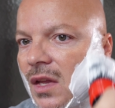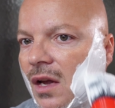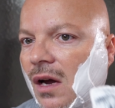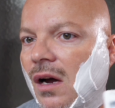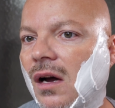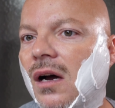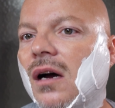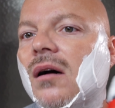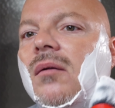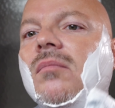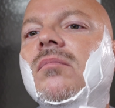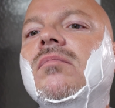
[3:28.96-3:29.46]

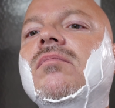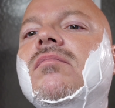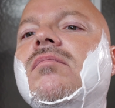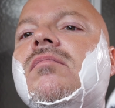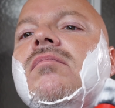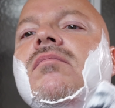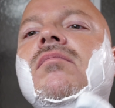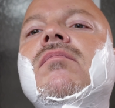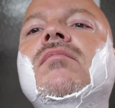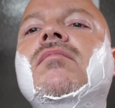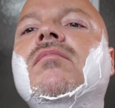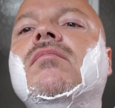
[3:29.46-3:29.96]
Um,
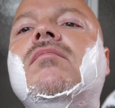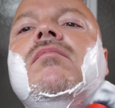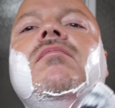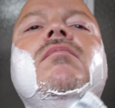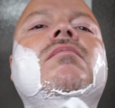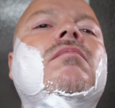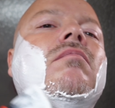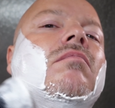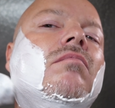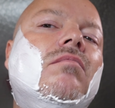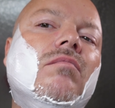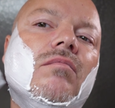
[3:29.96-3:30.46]

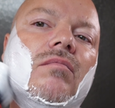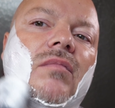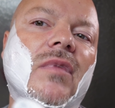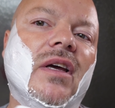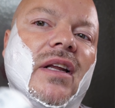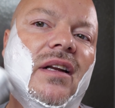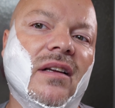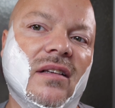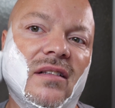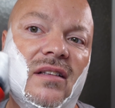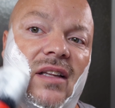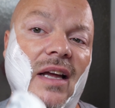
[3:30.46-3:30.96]

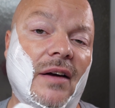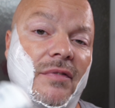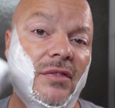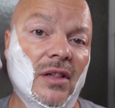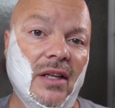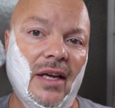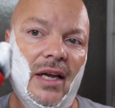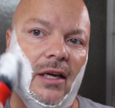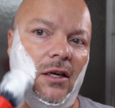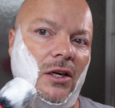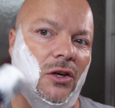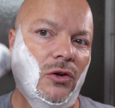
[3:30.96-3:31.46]
it is
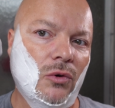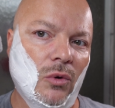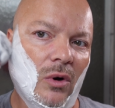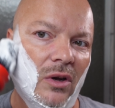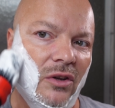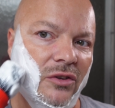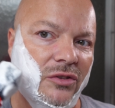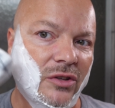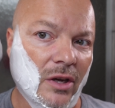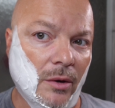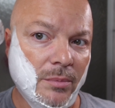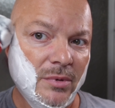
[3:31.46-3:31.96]
definitely a good
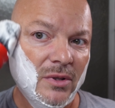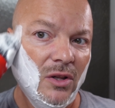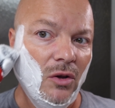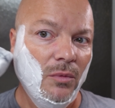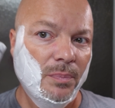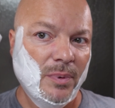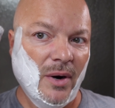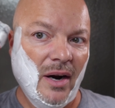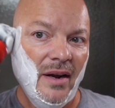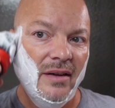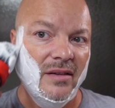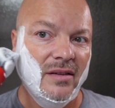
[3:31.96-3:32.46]
quality It's a
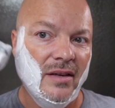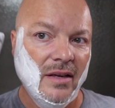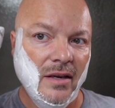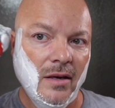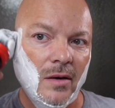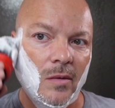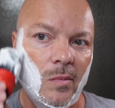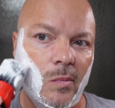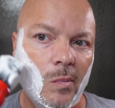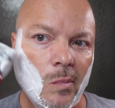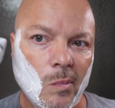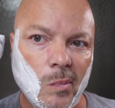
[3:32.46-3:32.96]
little
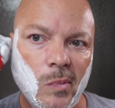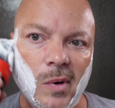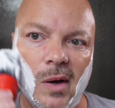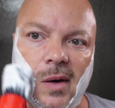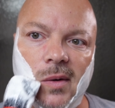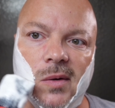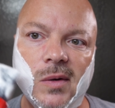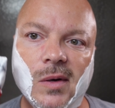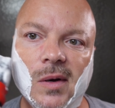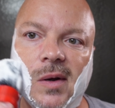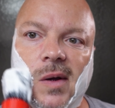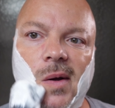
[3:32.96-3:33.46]
pricey,
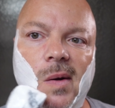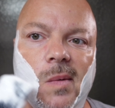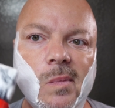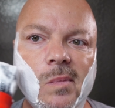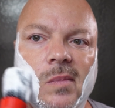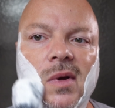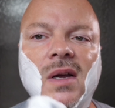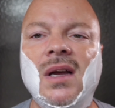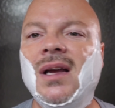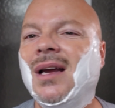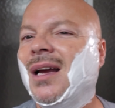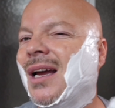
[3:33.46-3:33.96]
but um,
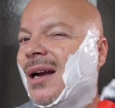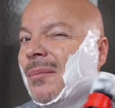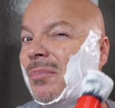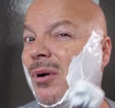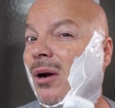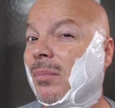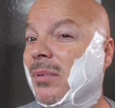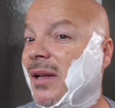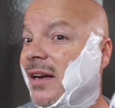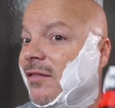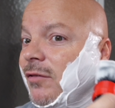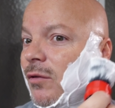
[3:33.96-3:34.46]
and
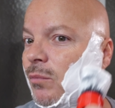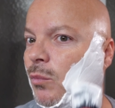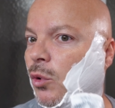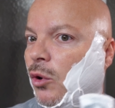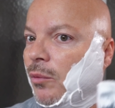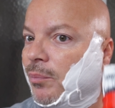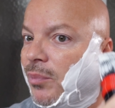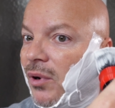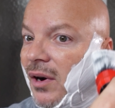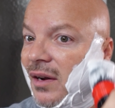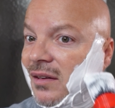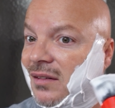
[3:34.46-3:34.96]
probably even
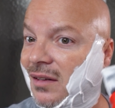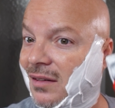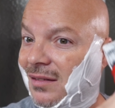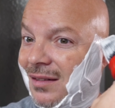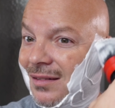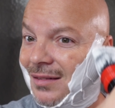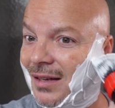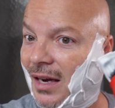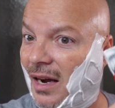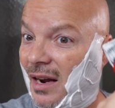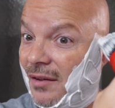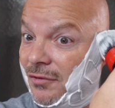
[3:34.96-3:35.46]
more pricey
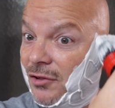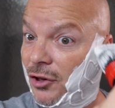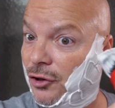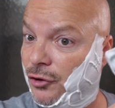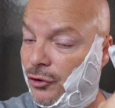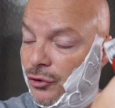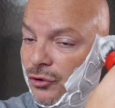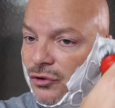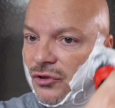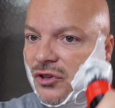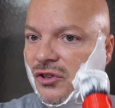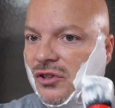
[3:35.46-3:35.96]
since I have to
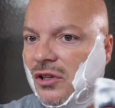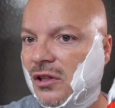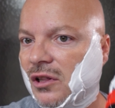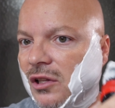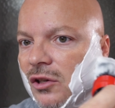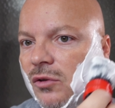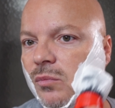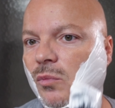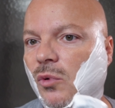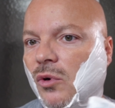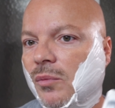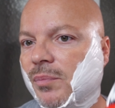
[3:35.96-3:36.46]
use just a
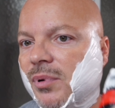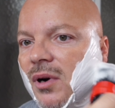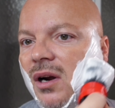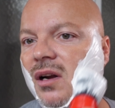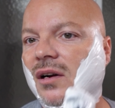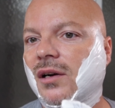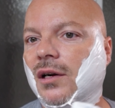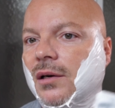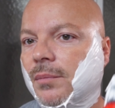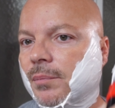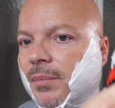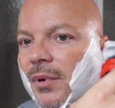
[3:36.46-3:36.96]
little more
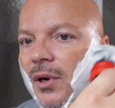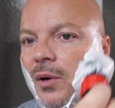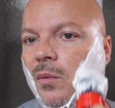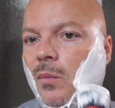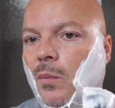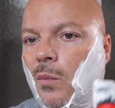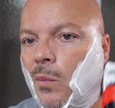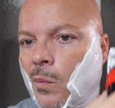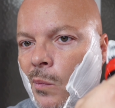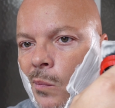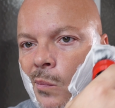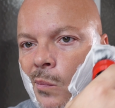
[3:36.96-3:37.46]
product, but